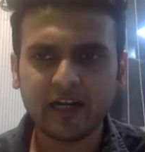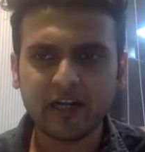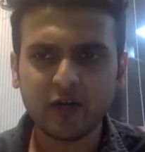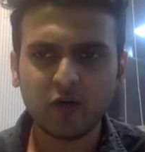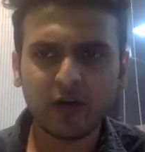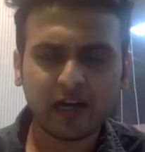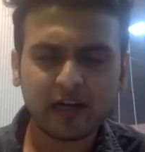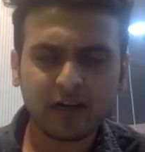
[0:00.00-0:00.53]
Did
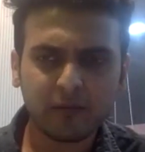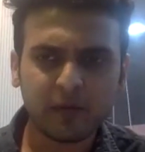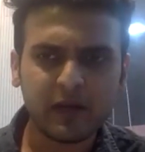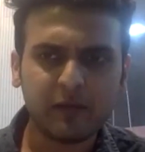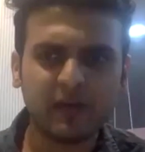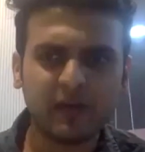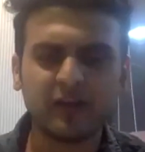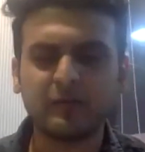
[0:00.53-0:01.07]
you get a
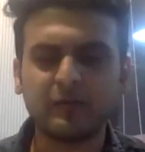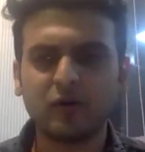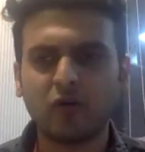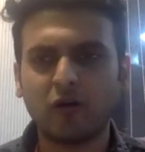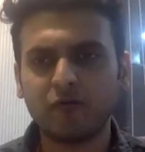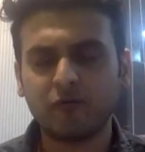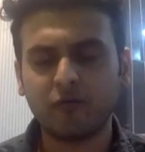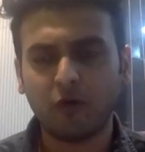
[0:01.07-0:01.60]
pre-placement
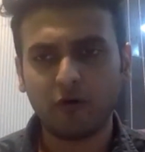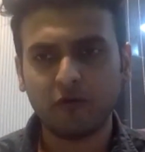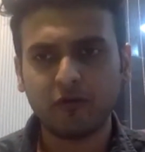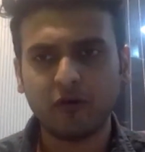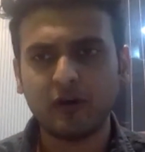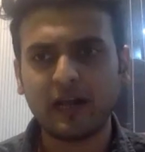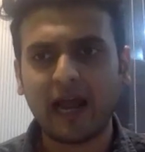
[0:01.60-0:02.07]
offer?